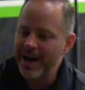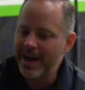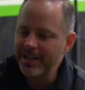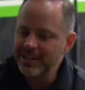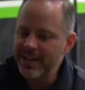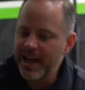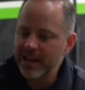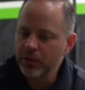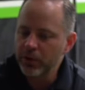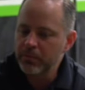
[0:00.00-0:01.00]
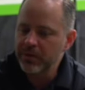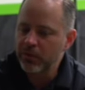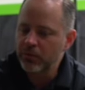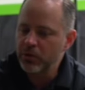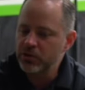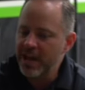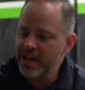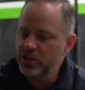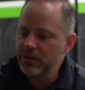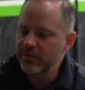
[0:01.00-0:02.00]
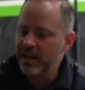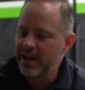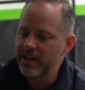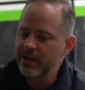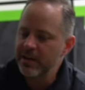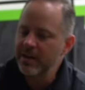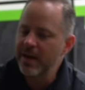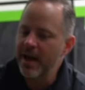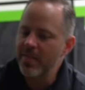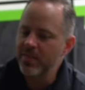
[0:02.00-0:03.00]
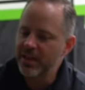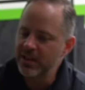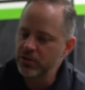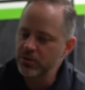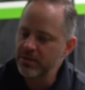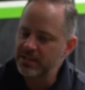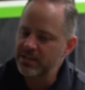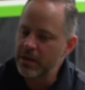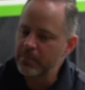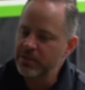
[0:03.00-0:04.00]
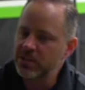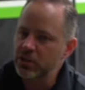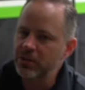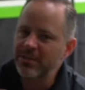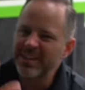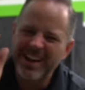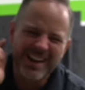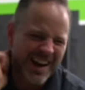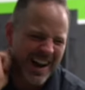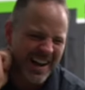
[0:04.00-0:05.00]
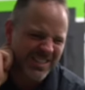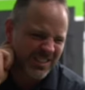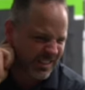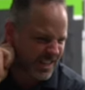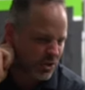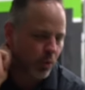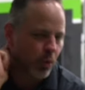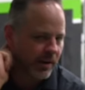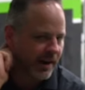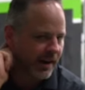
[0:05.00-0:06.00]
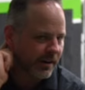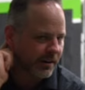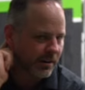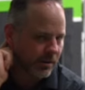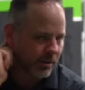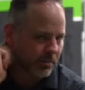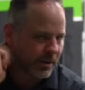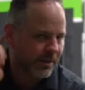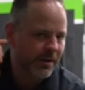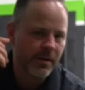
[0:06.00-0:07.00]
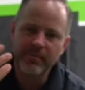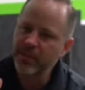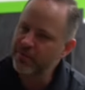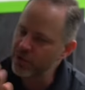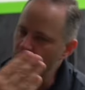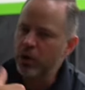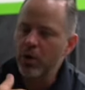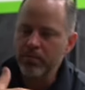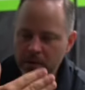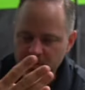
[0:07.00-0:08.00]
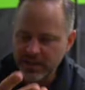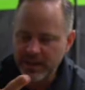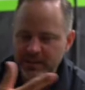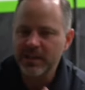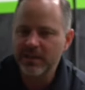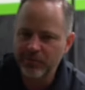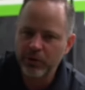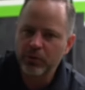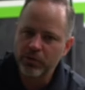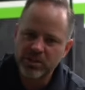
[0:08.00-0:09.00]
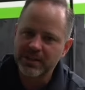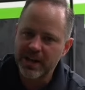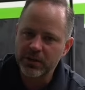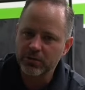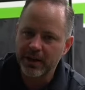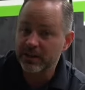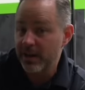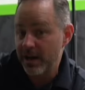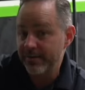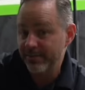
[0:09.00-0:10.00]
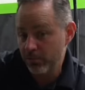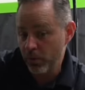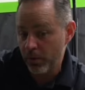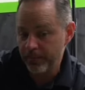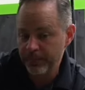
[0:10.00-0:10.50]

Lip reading: I like to add a little bit of a rotation of the head and then do that same position. Kind of isolates one area a little bit. Go both sides, kind of feel which side you like to have more.